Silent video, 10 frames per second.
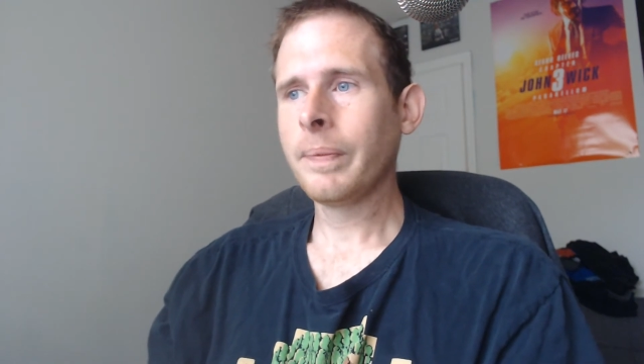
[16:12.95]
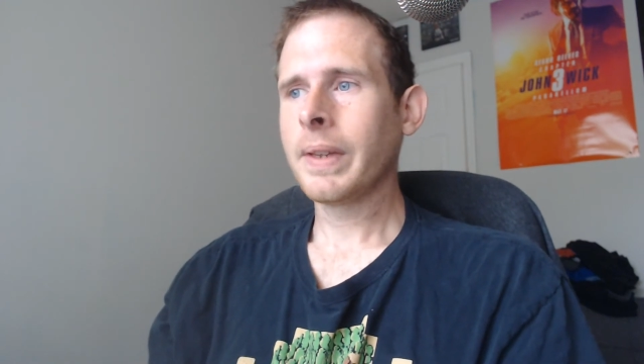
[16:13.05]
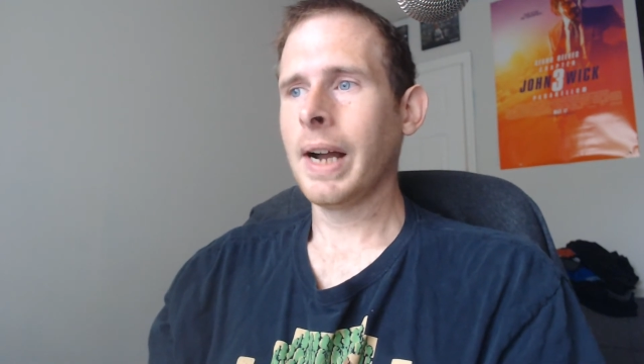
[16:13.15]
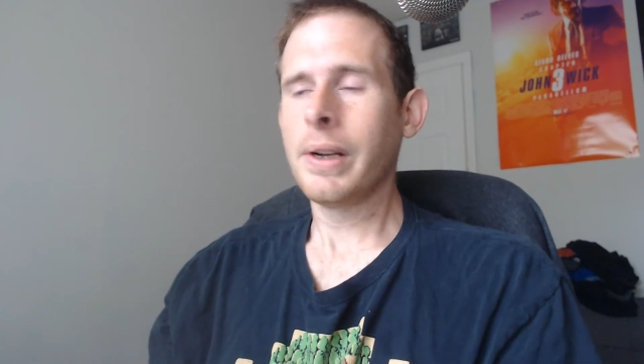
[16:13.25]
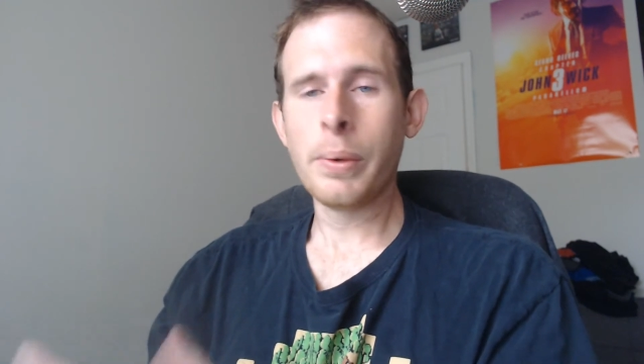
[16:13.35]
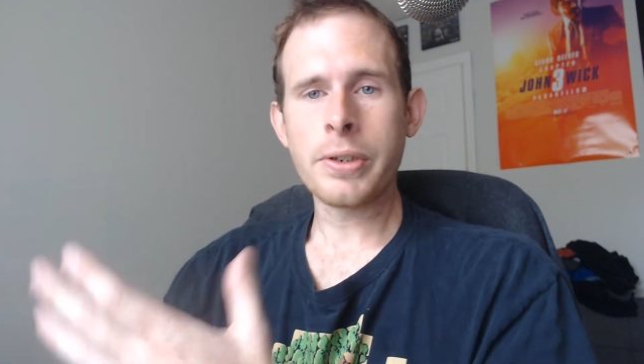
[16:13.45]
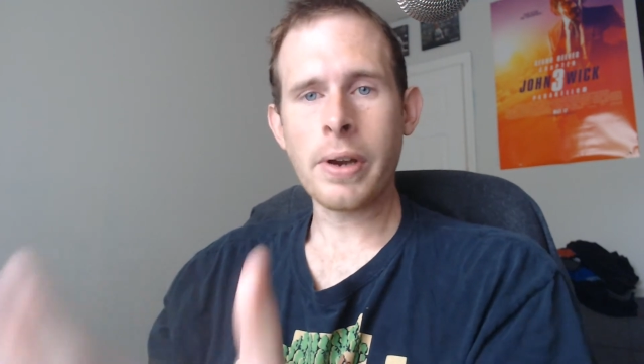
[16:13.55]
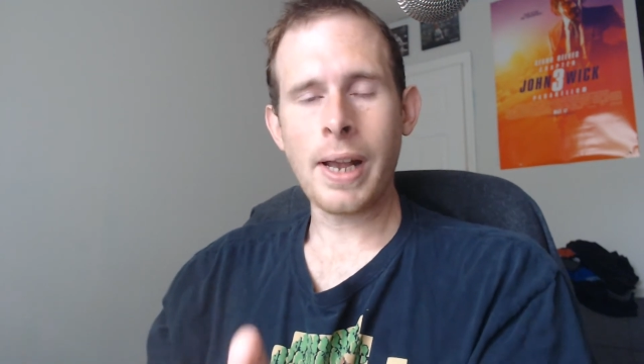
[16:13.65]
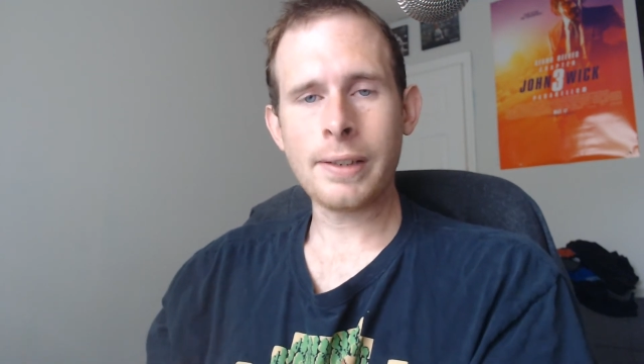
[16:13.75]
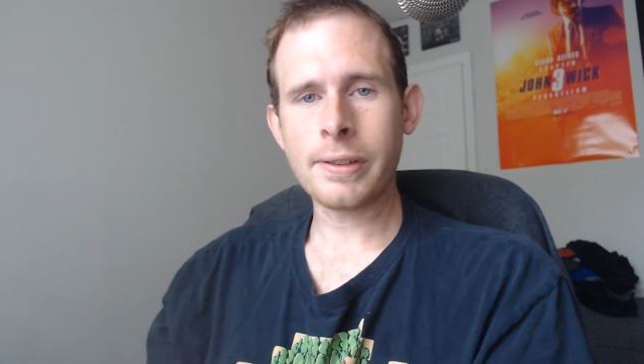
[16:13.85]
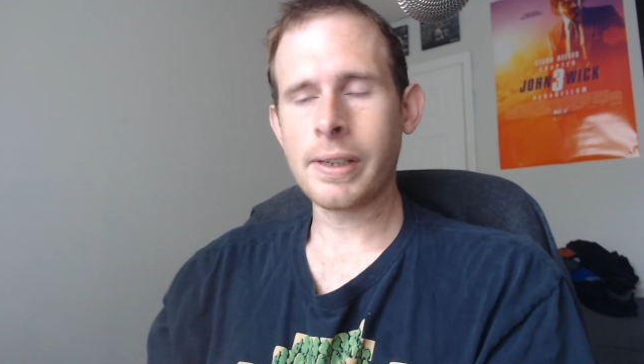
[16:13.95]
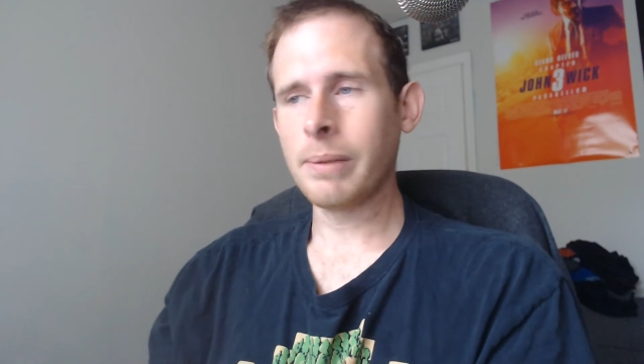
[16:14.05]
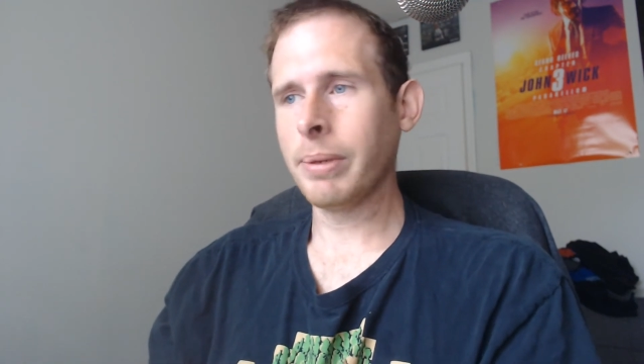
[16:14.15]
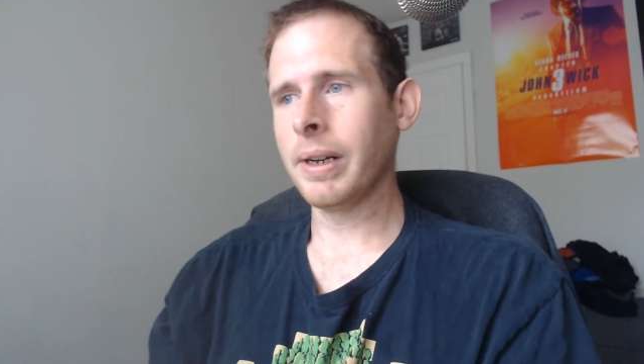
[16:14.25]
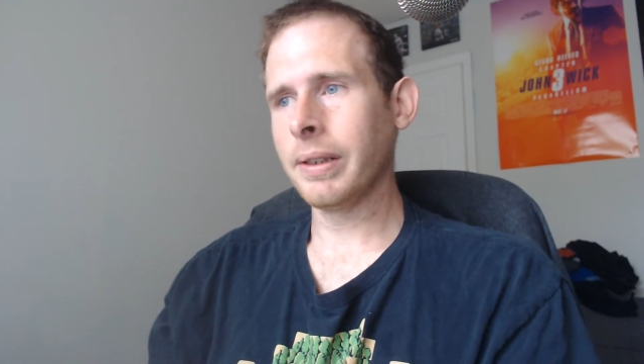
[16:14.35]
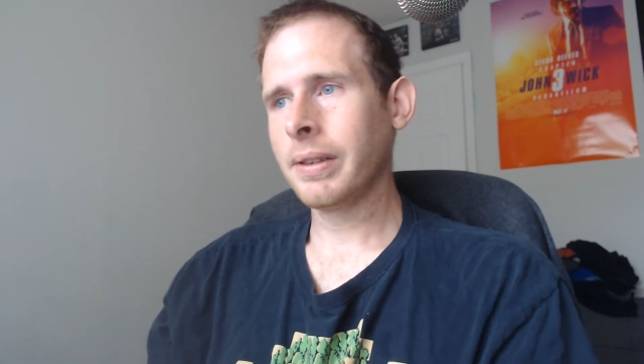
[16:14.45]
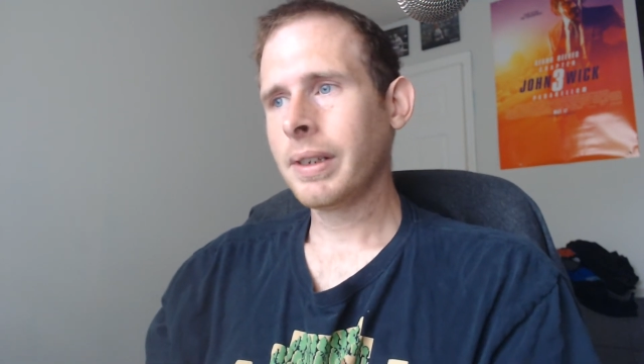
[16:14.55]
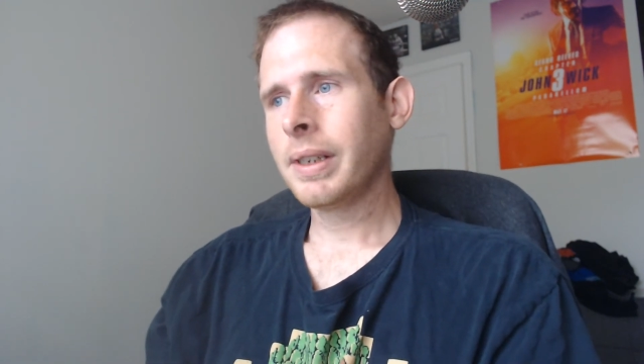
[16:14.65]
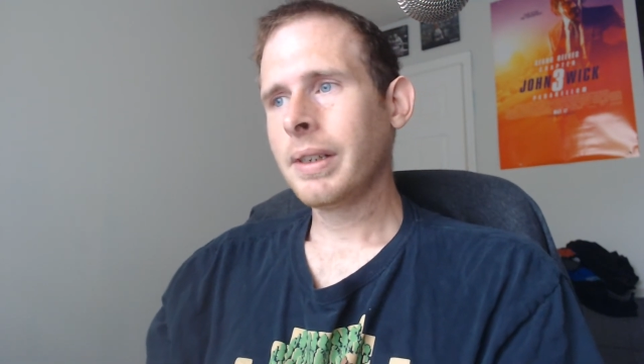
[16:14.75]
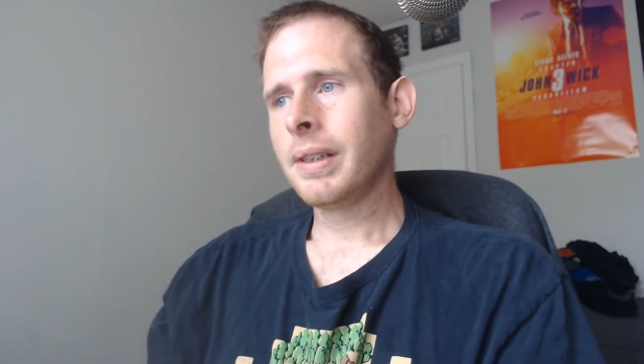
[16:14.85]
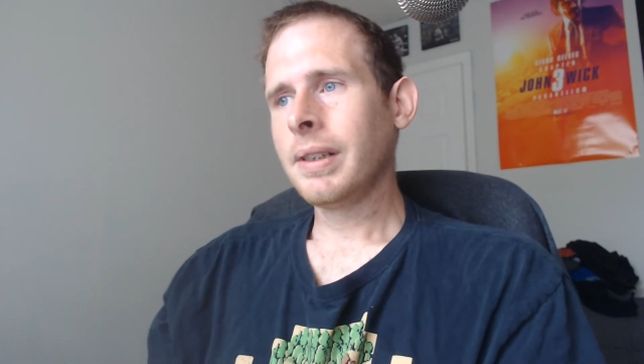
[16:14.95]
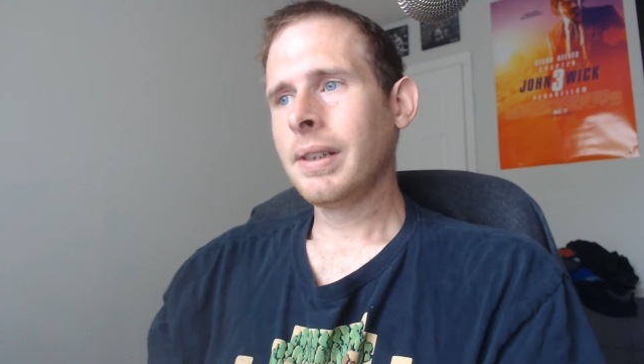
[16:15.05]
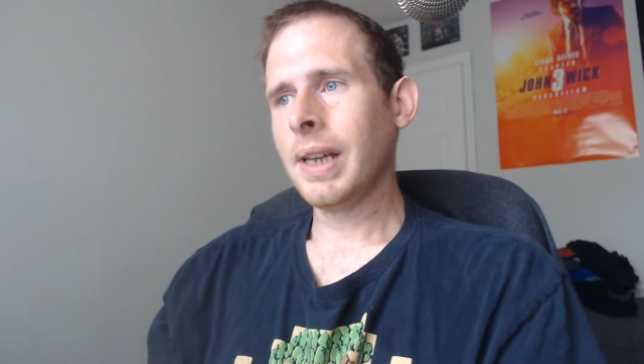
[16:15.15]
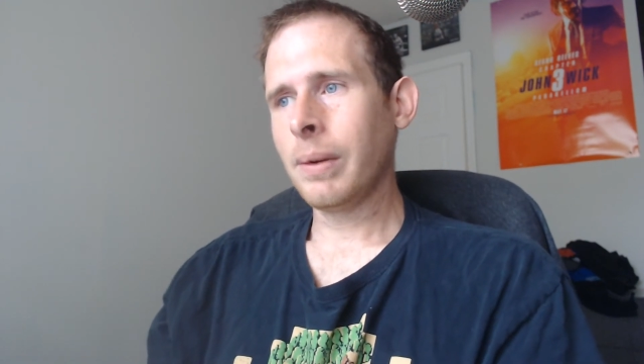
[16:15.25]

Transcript: I know what you're asking, but yeah,